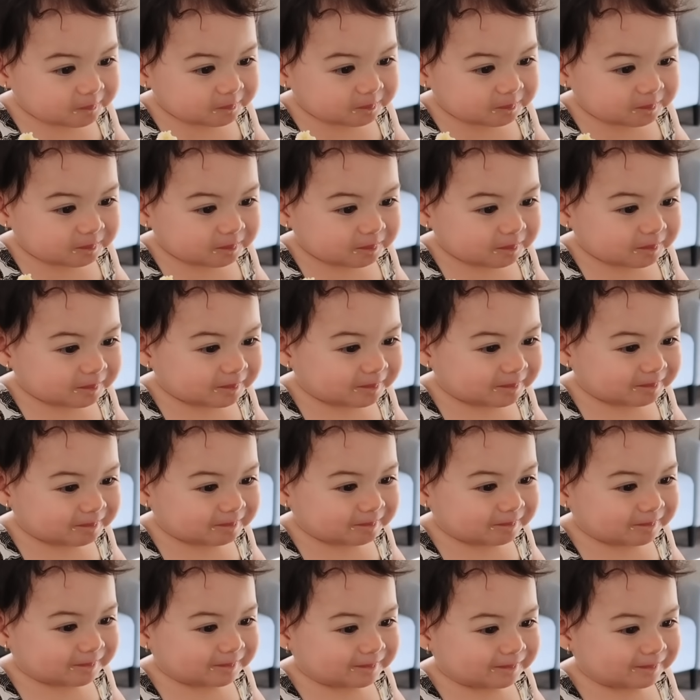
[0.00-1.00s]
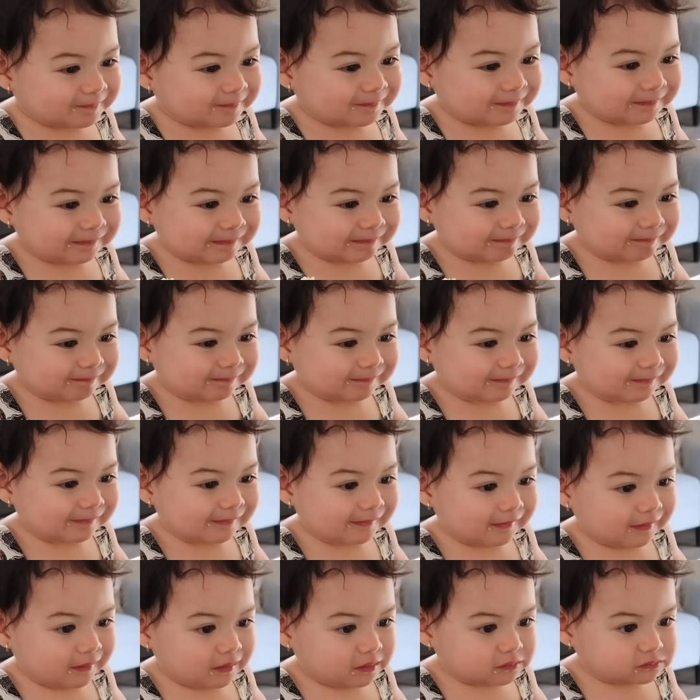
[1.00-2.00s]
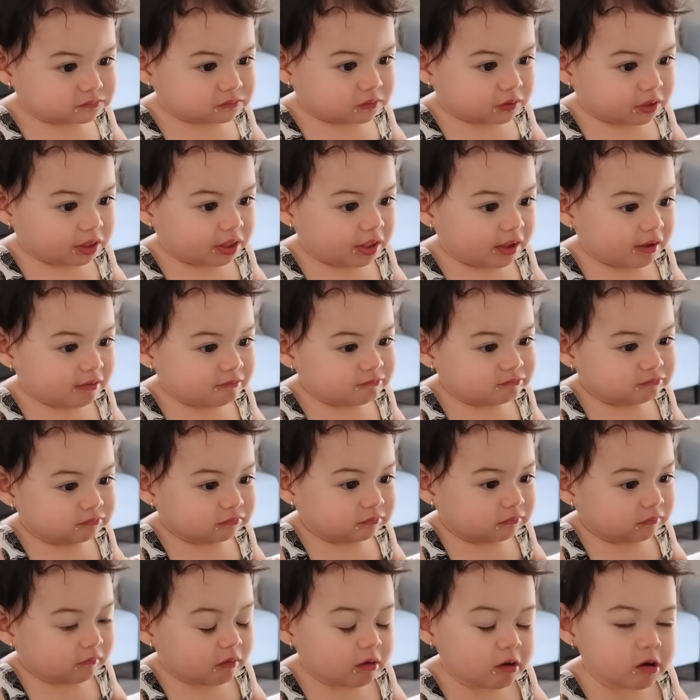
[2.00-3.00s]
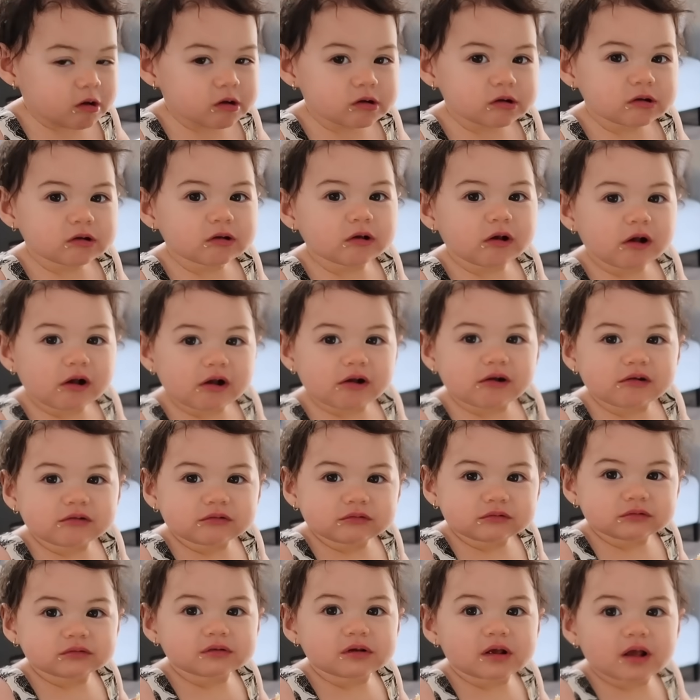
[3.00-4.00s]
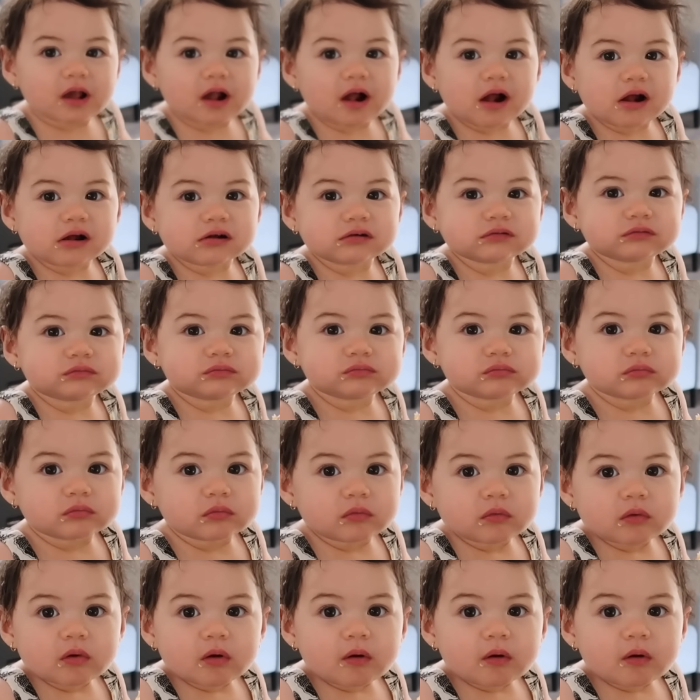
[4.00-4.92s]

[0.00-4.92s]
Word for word: Silly fan bam. Cute ni Ayla. Where are they?